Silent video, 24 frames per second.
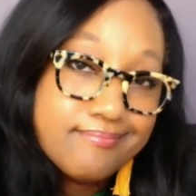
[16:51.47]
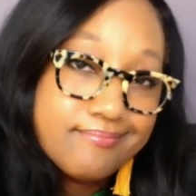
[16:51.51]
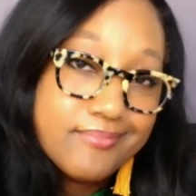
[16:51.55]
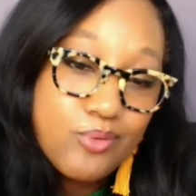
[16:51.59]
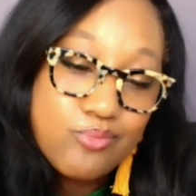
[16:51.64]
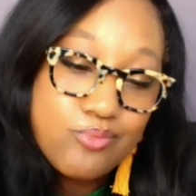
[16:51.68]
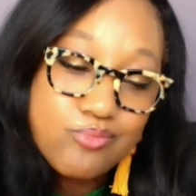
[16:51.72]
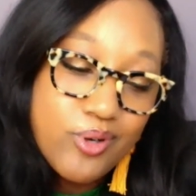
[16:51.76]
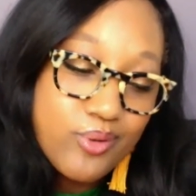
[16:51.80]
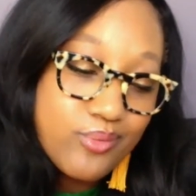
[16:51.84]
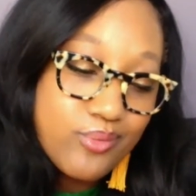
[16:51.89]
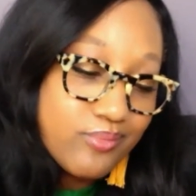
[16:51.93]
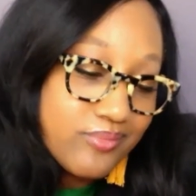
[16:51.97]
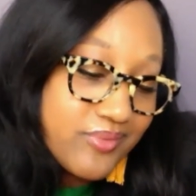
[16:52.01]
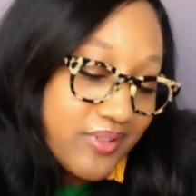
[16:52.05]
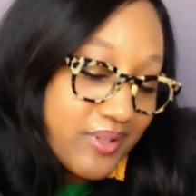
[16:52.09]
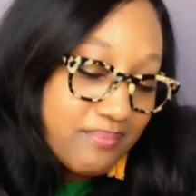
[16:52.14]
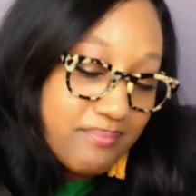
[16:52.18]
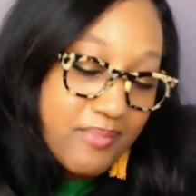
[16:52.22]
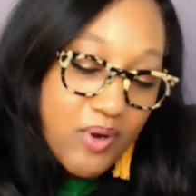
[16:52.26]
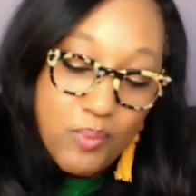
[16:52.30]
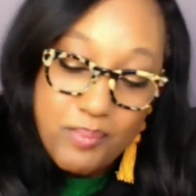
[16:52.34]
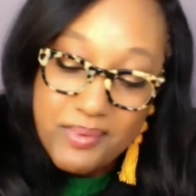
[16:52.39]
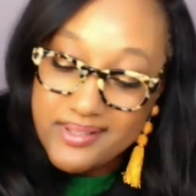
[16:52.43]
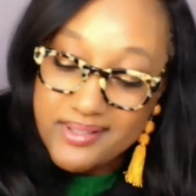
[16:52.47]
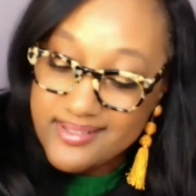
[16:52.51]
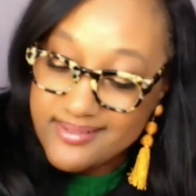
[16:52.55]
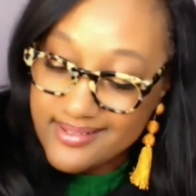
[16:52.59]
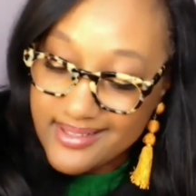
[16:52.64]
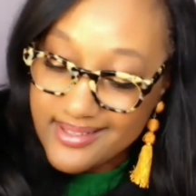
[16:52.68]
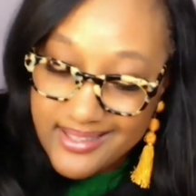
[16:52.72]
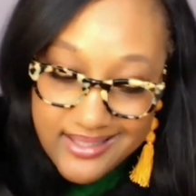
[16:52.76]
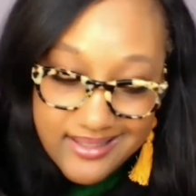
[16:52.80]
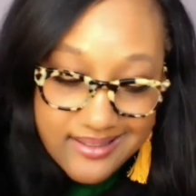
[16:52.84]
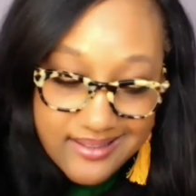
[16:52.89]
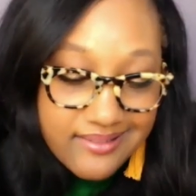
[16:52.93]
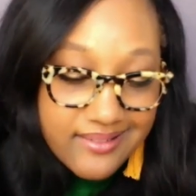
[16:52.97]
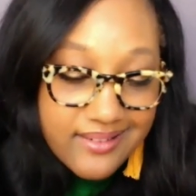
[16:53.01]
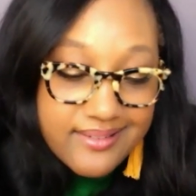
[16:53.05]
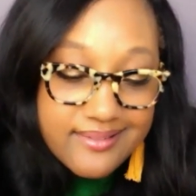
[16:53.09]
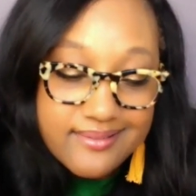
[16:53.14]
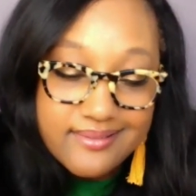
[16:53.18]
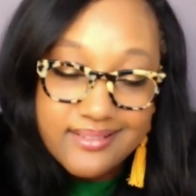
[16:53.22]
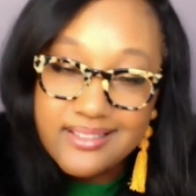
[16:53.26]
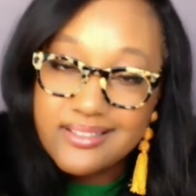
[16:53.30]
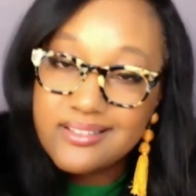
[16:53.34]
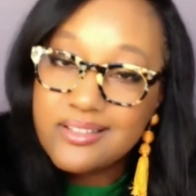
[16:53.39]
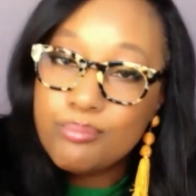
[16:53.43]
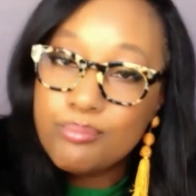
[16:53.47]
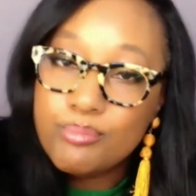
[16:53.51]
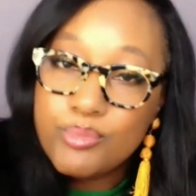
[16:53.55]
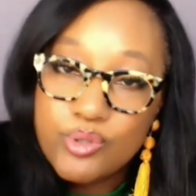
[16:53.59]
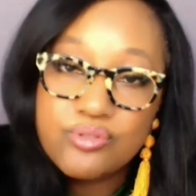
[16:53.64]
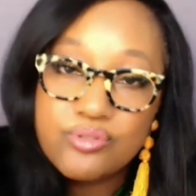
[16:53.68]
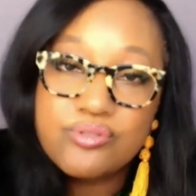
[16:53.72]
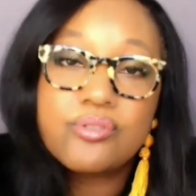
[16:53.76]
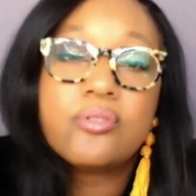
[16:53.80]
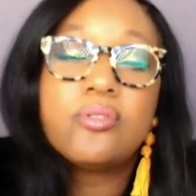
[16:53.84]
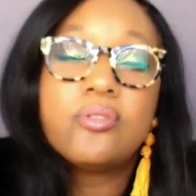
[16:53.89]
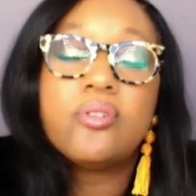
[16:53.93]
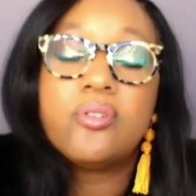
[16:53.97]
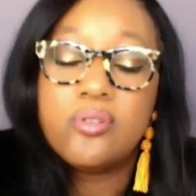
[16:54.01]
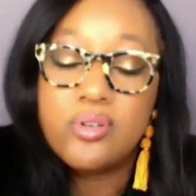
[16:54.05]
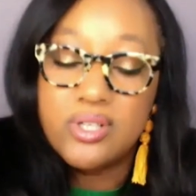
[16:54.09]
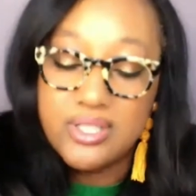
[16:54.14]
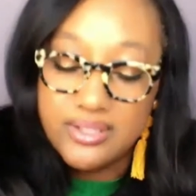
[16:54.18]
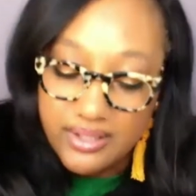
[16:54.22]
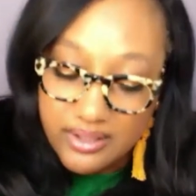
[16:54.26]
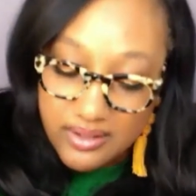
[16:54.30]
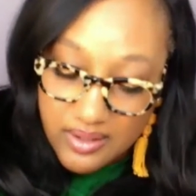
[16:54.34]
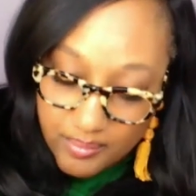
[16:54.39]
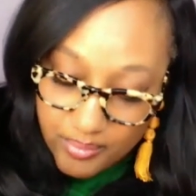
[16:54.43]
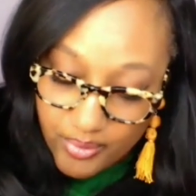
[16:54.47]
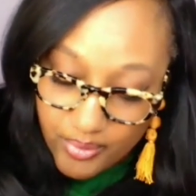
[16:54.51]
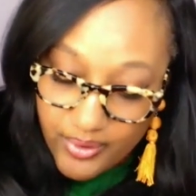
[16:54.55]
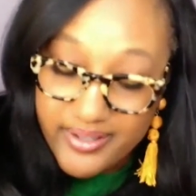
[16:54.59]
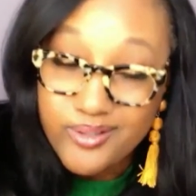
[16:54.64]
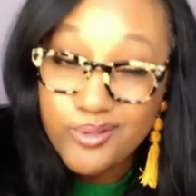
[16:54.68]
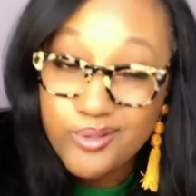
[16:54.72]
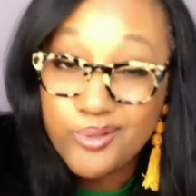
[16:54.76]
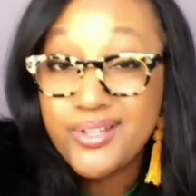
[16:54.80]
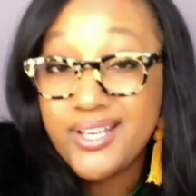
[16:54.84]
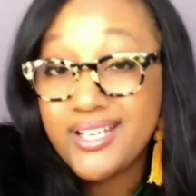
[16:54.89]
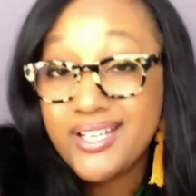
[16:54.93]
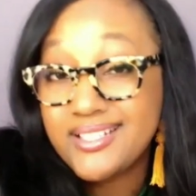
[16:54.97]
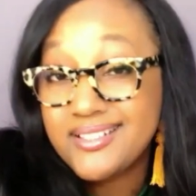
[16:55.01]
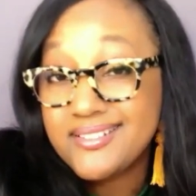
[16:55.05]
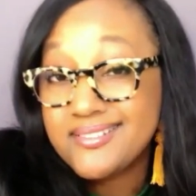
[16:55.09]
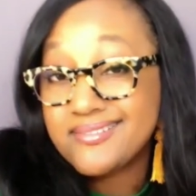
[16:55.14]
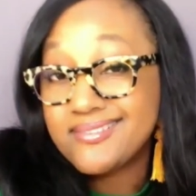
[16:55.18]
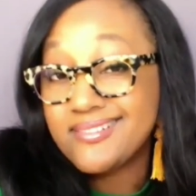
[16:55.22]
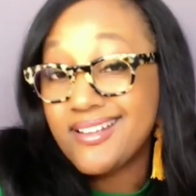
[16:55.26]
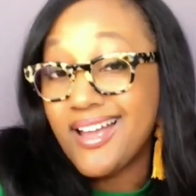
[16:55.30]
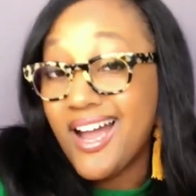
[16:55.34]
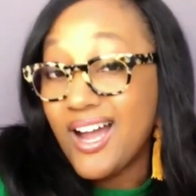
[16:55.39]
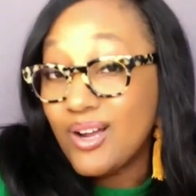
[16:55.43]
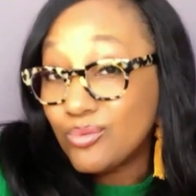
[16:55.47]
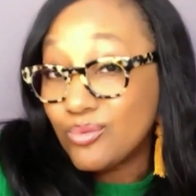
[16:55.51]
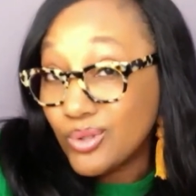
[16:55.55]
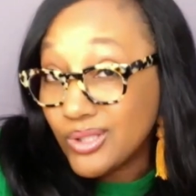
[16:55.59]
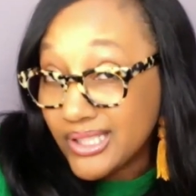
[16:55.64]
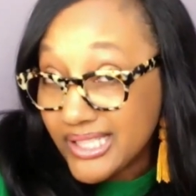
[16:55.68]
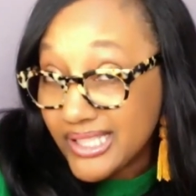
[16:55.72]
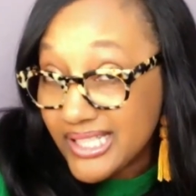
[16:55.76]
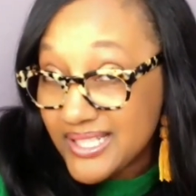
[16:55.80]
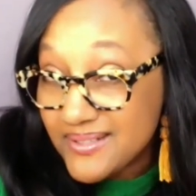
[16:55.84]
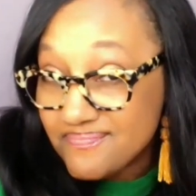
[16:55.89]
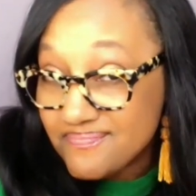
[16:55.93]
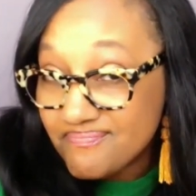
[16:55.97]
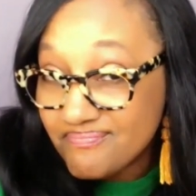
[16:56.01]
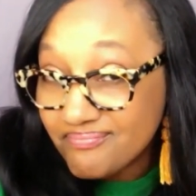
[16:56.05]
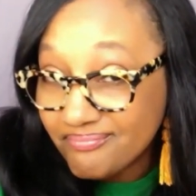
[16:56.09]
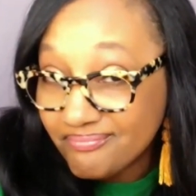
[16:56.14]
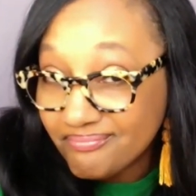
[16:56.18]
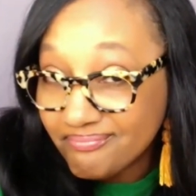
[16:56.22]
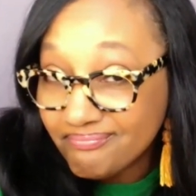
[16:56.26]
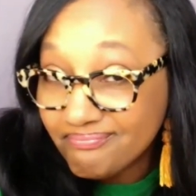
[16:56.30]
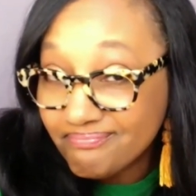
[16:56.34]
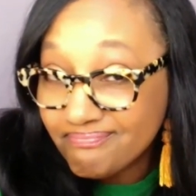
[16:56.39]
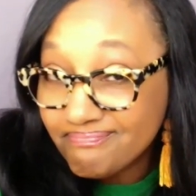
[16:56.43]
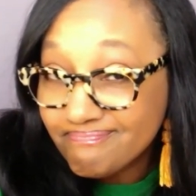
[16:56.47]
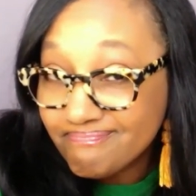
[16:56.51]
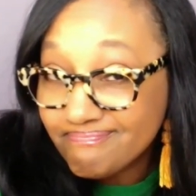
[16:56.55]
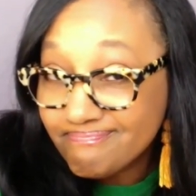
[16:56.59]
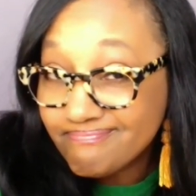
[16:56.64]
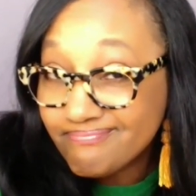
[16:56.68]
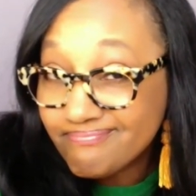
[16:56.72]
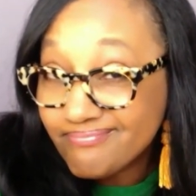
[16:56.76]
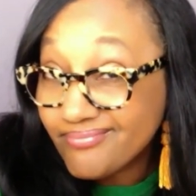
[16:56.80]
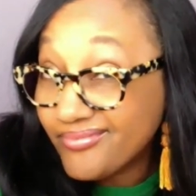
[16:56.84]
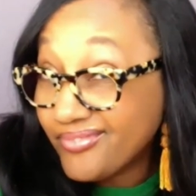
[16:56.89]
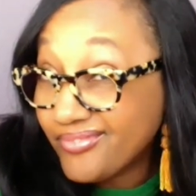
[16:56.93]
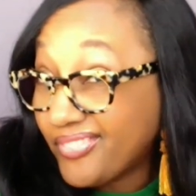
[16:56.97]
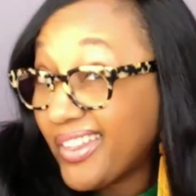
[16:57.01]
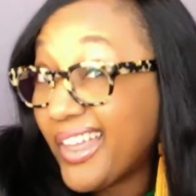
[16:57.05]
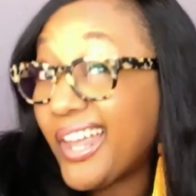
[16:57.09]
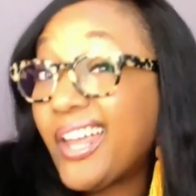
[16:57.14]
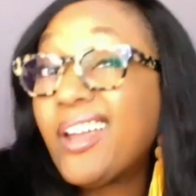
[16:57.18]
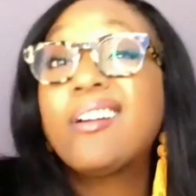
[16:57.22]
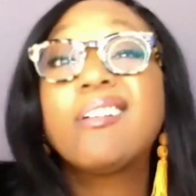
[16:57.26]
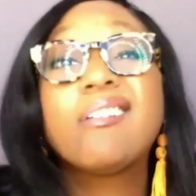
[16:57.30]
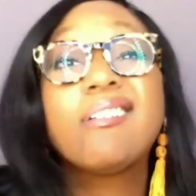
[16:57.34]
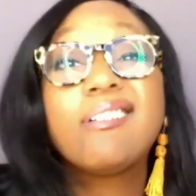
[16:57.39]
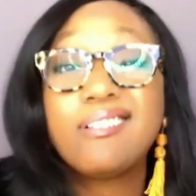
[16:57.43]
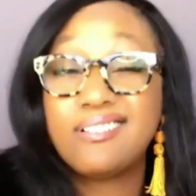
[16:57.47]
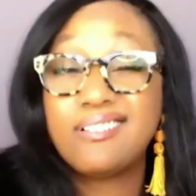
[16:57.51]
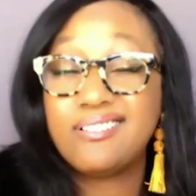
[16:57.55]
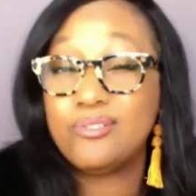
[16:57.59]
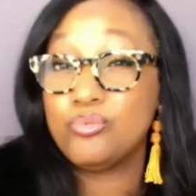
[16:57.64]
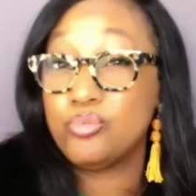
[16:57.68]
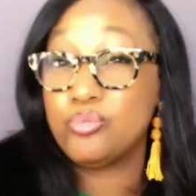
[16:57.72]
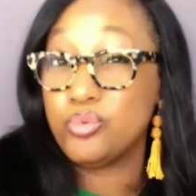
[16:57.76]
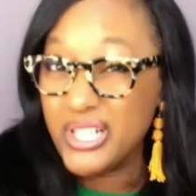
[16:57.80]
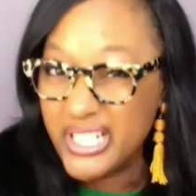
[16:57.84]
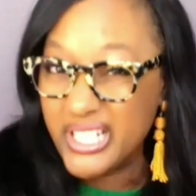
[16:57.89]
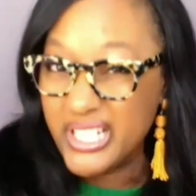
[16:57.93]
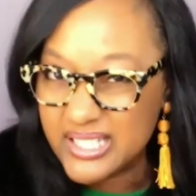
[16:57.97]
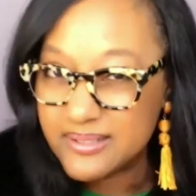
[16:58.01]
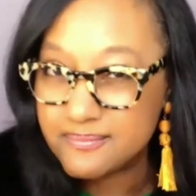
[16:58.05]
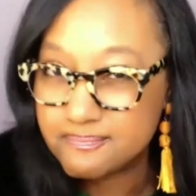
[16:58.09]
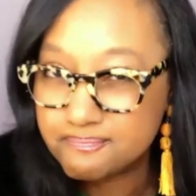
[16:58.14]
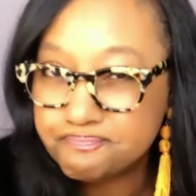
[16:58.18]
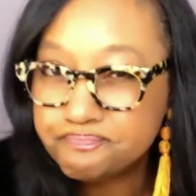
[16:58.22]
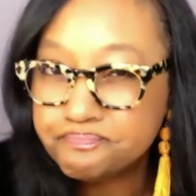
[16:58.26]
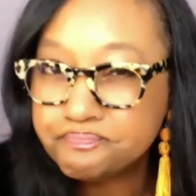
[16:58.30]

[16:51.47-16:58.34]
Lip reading: the moments in the musical, in the libretto that is not really there, written.